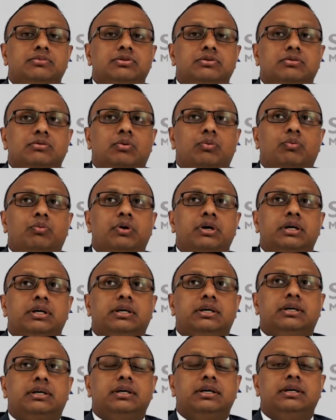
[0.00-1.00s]
work
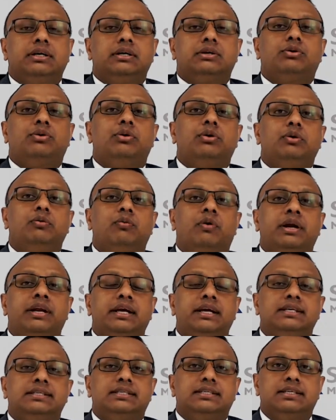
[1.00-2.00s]
called
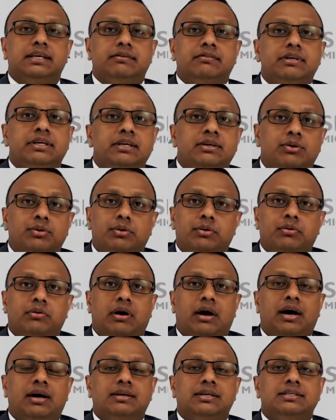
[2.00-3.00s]
187 or
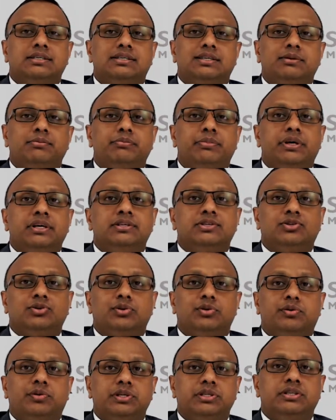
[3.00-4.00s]
RSMS,
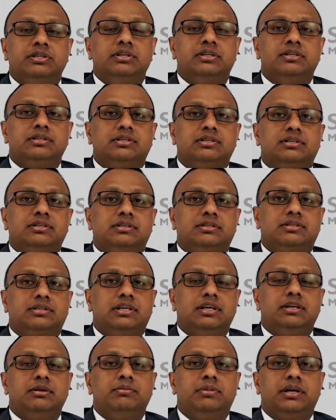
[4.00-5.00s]
or Regional
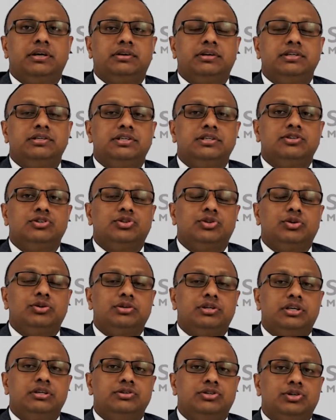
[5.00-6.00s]
Skill Migration
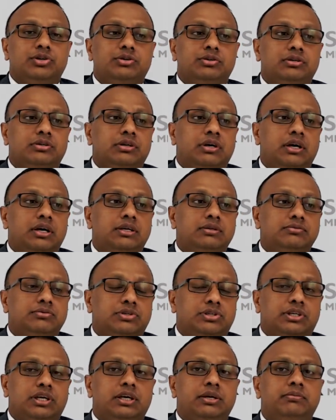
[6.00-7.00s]
Short
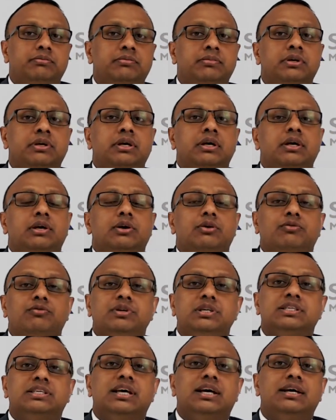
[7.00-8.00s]
Scheme
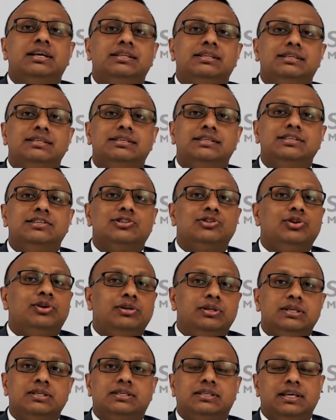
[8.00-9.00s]
visa. This is
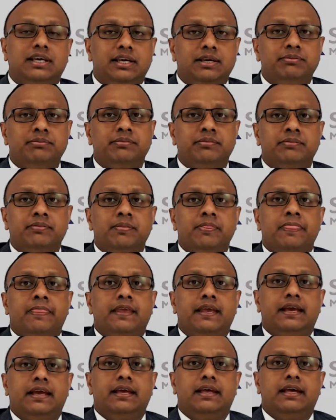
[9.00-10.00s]
not the same.
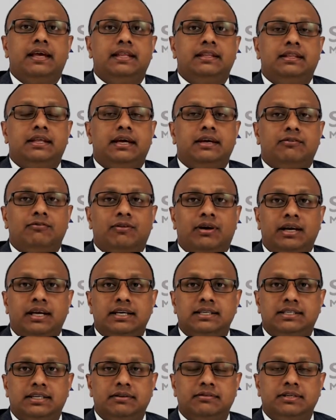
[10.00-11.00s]
That
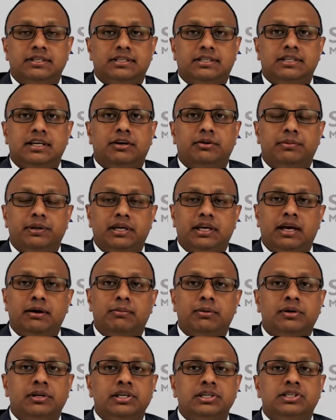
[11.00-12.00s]
187 has now been
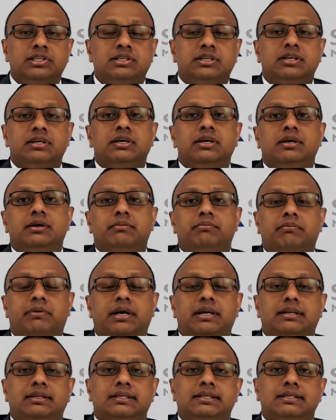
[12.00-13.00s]
abolished,
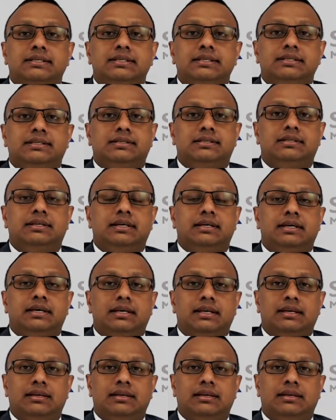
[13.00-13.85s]
but this is the